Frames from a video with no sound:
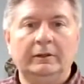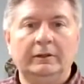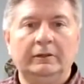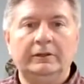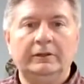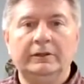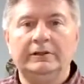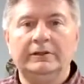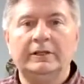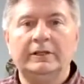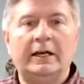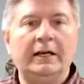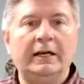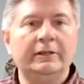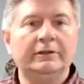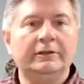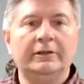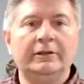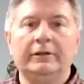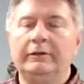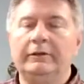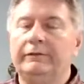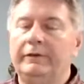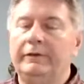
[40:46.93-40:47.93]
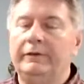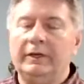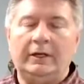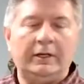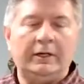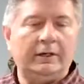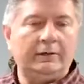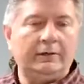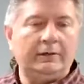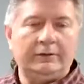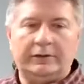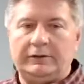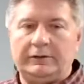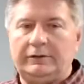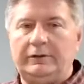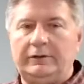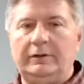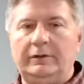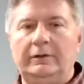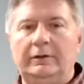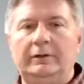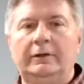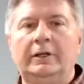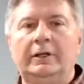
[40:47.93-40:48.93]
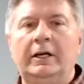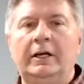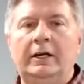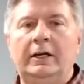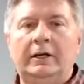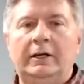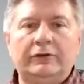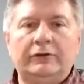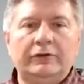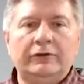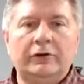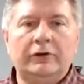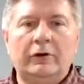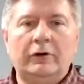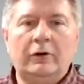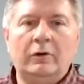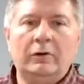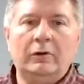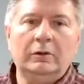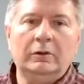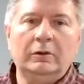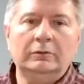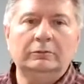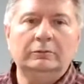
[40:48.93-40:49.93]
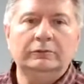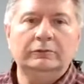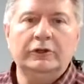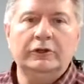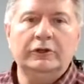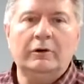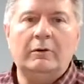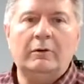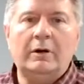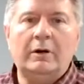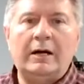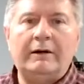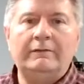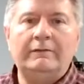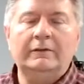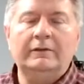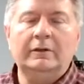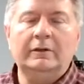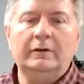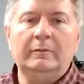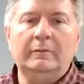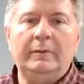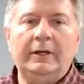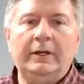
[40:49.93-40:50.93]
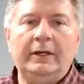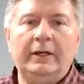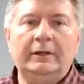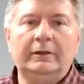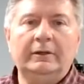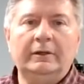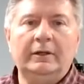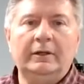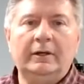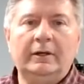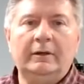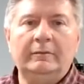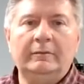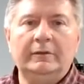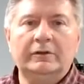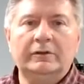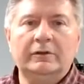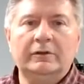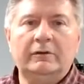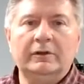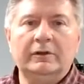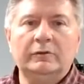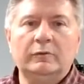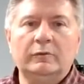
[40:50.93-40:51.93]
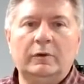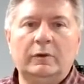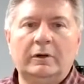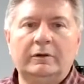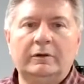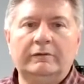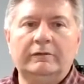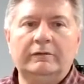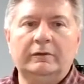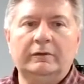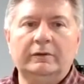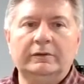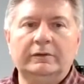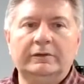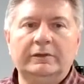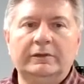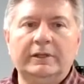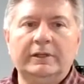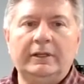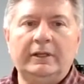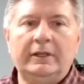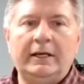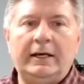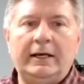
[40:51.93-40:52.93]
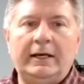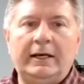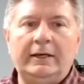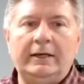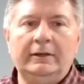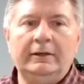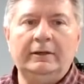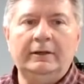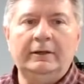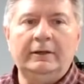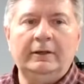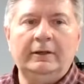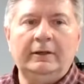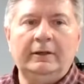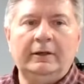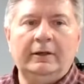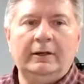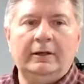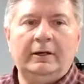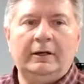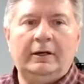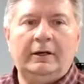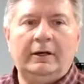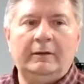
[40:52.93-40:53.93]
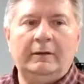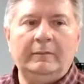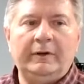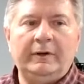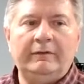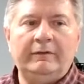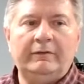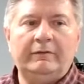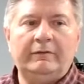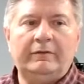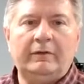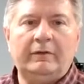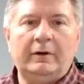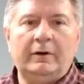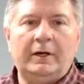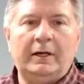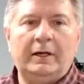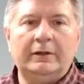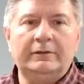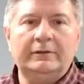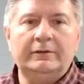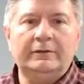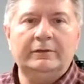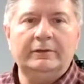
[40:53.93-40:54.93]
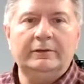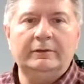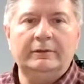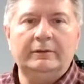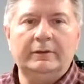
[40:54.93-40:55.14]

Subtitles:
designs that you've done, just to kind of show off a little bit. It's always wonderful to see that, even for us.